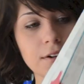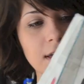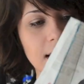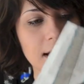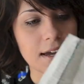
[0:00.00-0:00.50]

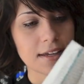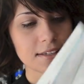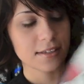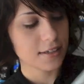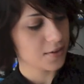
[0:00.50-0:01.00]
yay,
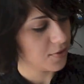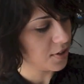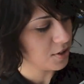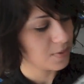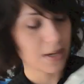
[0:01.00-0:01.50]
this is a different
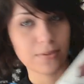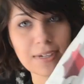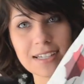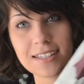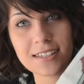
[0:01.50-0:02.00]
newspaper
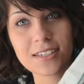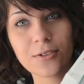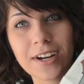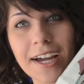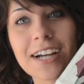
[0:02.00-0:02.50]
because this is the
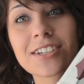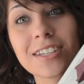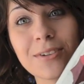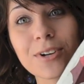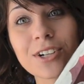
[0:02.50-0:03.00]
one I
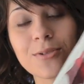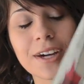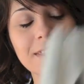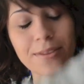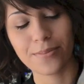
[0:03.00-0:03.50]
actually worked
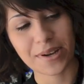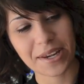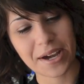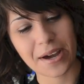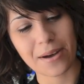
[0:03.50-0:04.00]
with. But
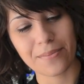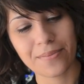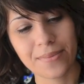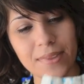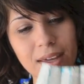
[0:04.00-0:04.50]

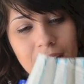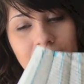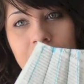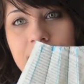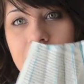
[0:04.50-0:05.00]

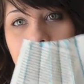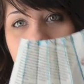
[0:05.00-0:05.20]
see, I